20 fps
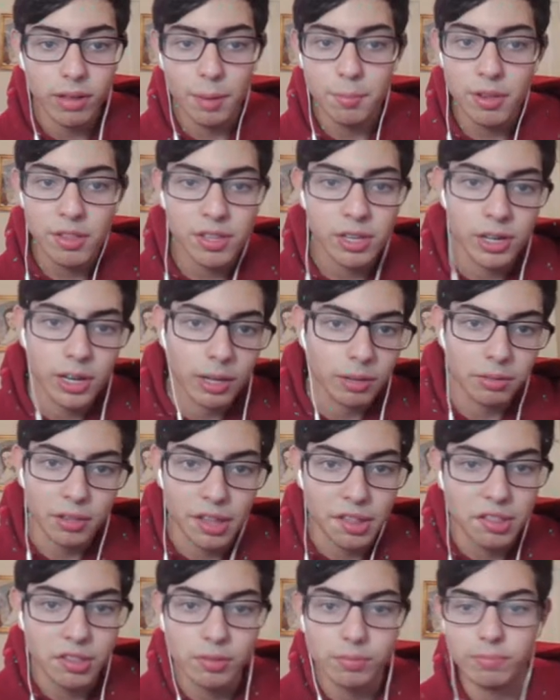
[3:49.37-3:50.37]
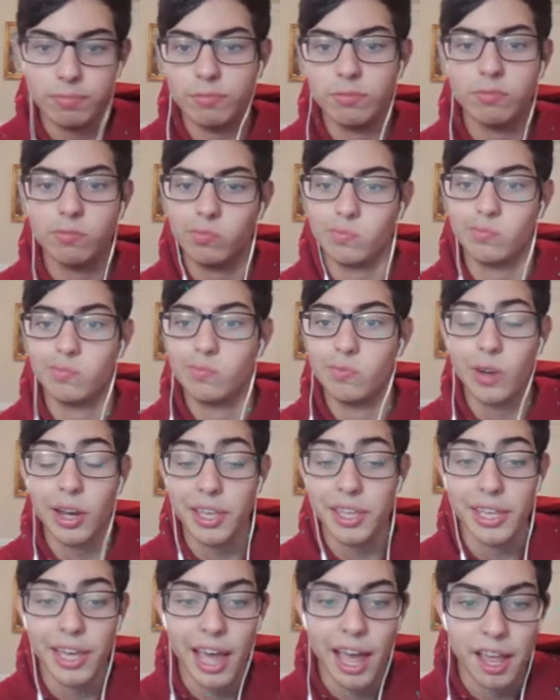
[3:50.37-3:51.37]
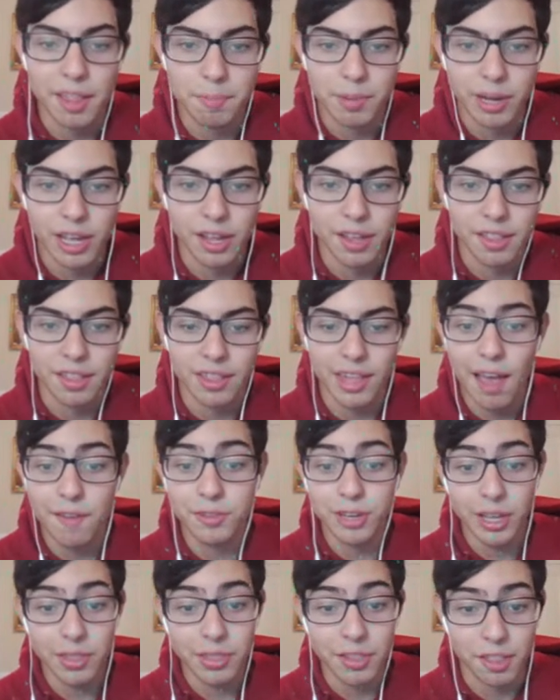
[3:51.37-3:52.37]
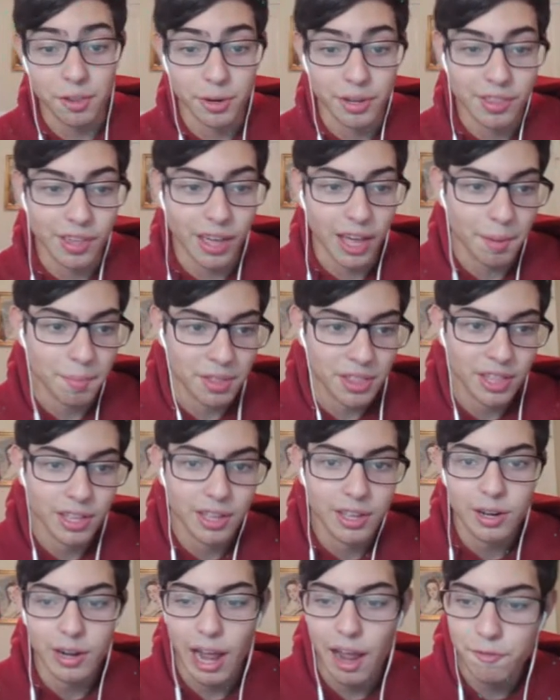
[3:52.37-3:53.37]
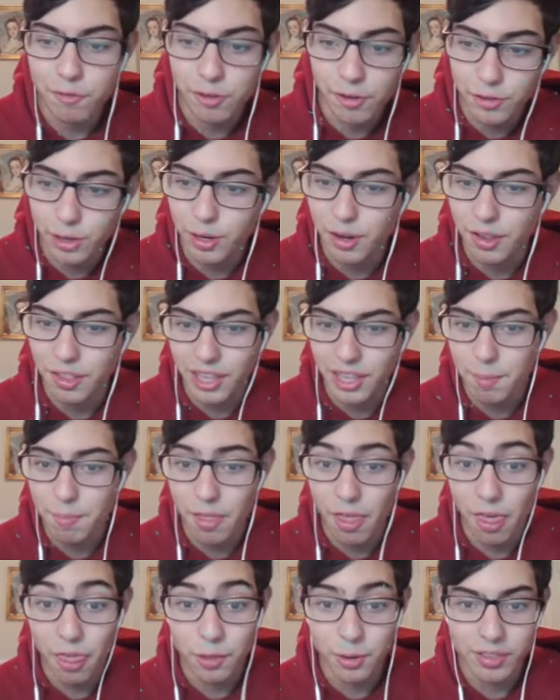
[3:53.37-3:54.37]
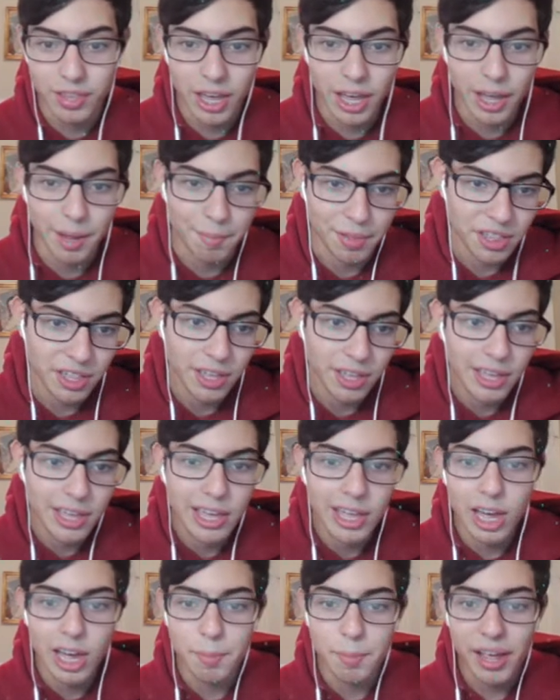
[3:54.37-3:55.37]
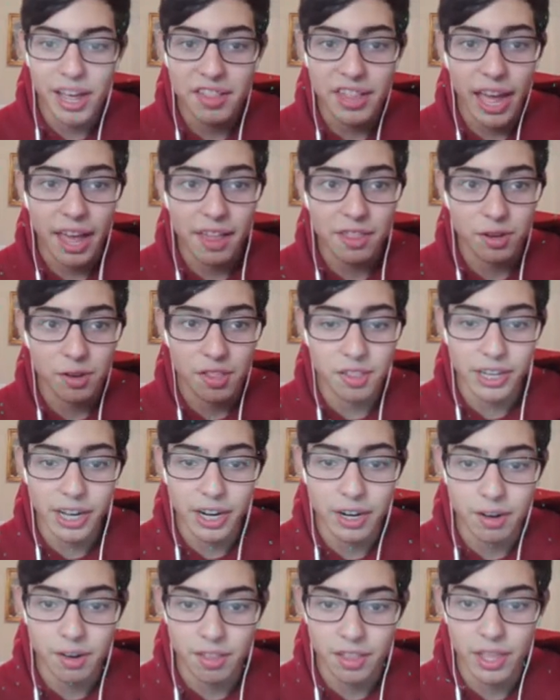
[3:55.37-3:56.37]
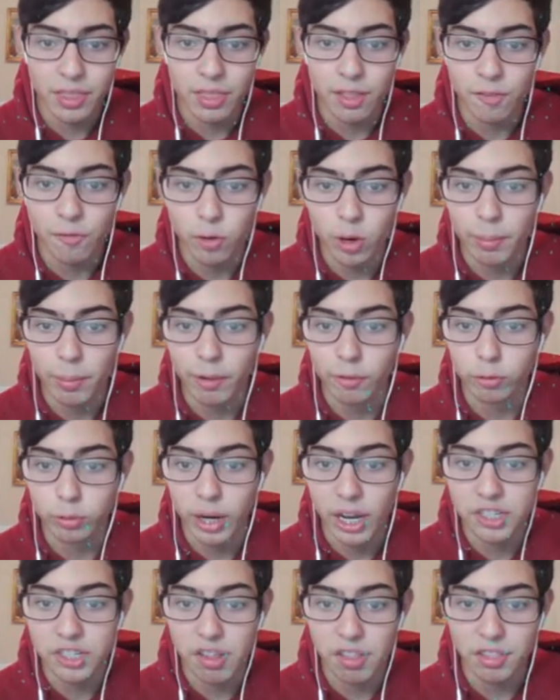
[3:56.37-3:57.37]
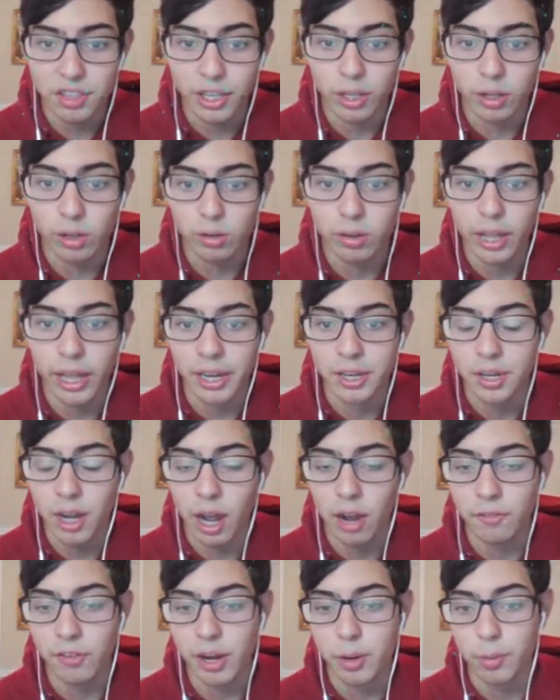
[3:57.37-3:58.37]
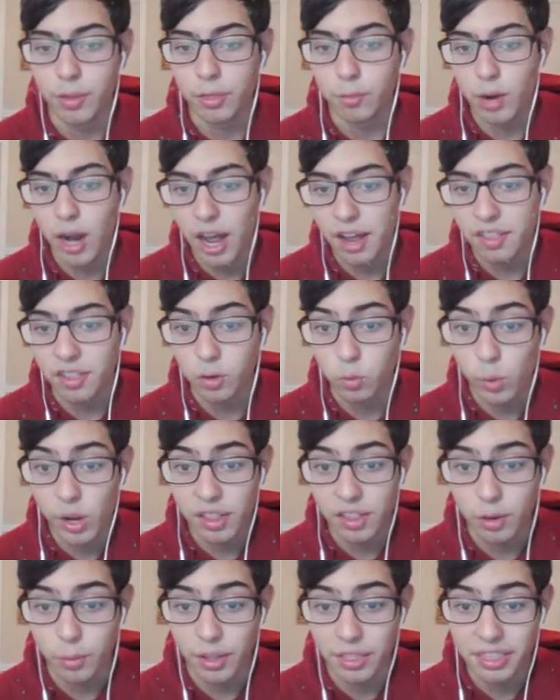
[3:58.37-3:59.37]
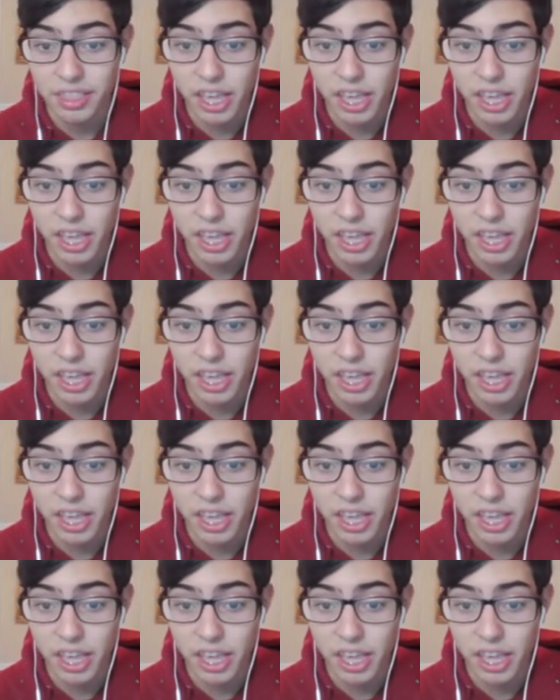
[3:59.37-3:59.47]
just gonna list what he has because I've done this 3 times. I've reviewed his team 3 times. He has hazard setters in the form of Registeel and Donphan with rocks and Weezing with